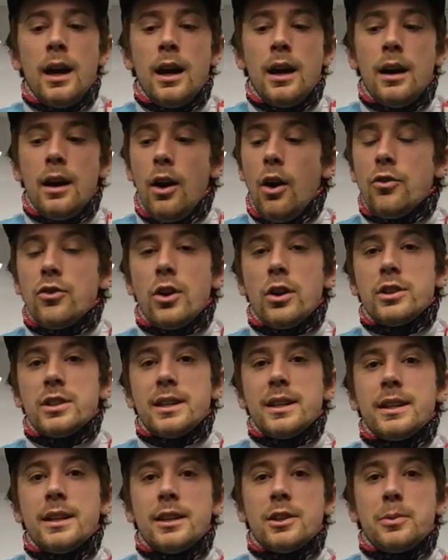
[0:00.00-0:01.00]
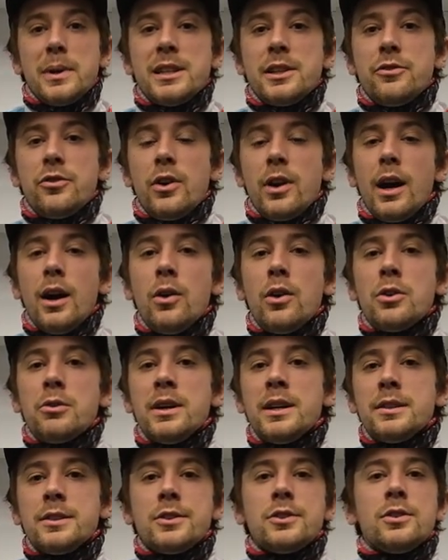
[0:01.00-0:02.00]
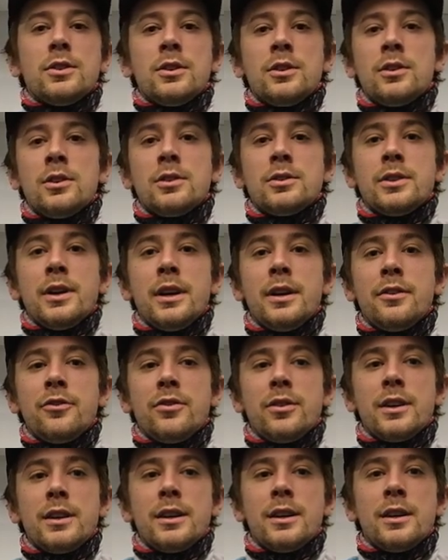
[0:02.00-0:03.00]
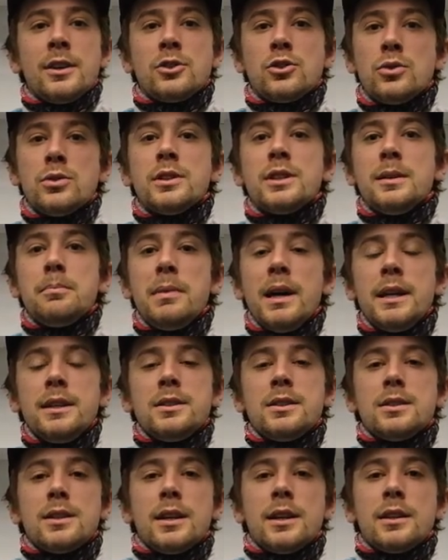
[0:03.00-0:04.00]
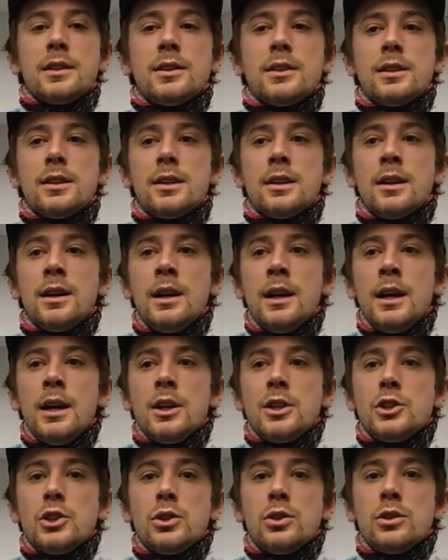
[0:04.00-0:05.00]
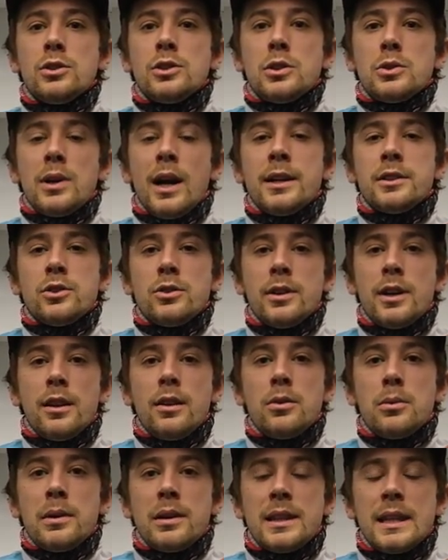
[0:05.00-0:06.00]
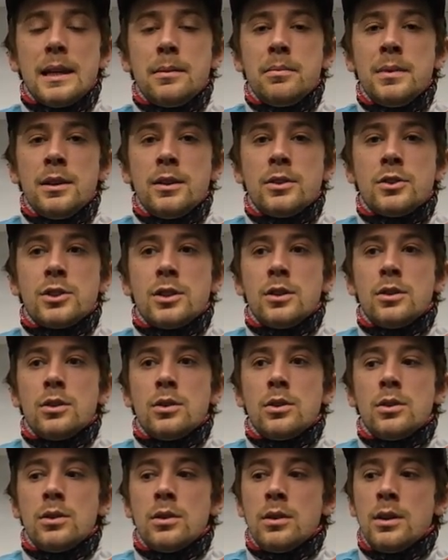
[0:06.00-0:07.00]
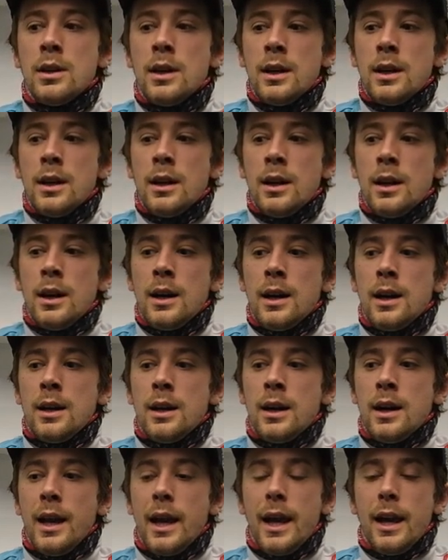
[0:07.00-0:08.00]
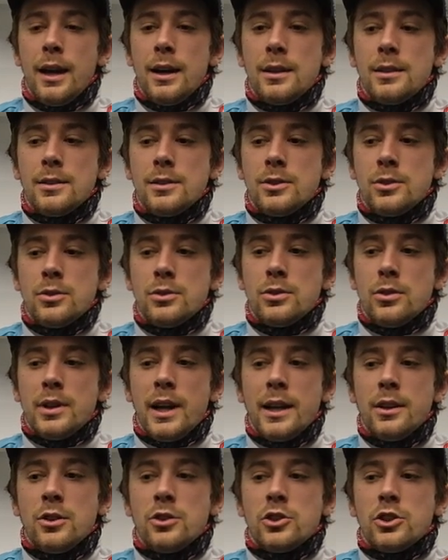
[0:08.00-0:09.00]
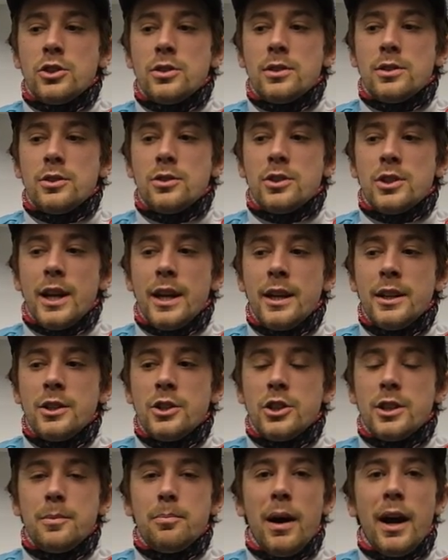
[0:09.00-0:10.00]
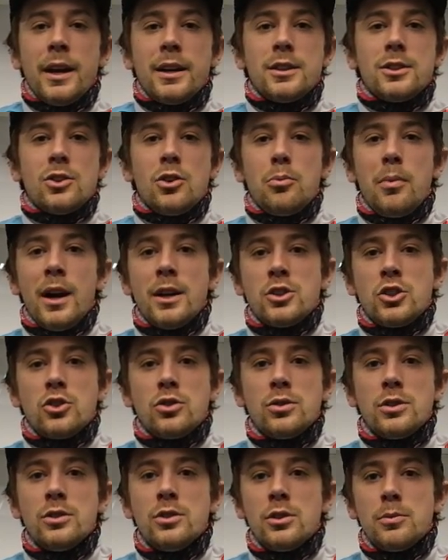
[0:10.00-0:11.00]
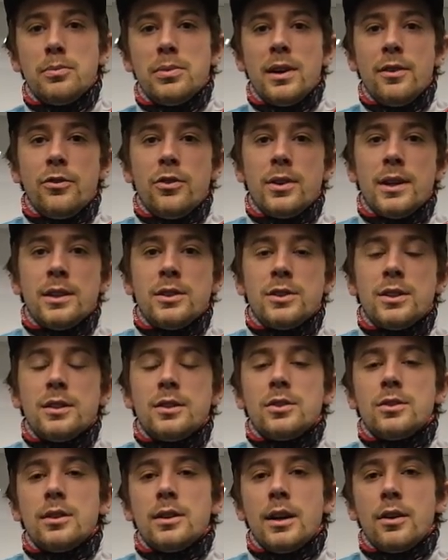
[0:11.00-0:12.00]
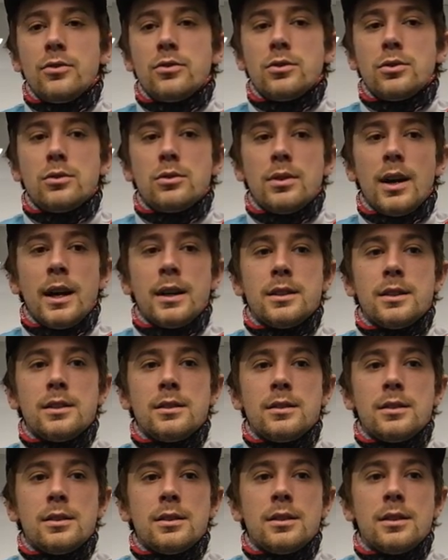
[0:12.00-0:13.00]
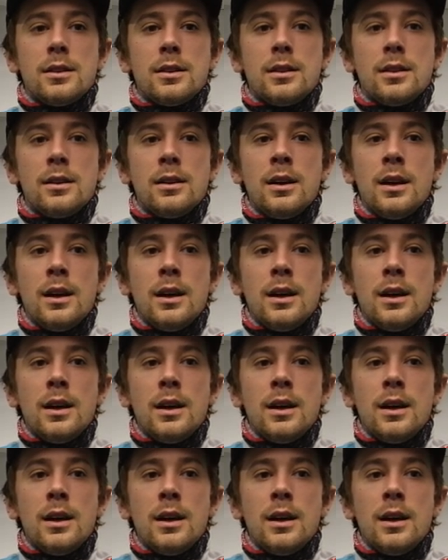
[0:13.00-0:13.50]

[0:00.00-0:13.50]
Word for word: Uh, of course, in a 24-hour race, you you have uh, two teammates and uh, you you ride together with them. So uh, you you cannot change the bike so much to your preferences. You have to ride it uh,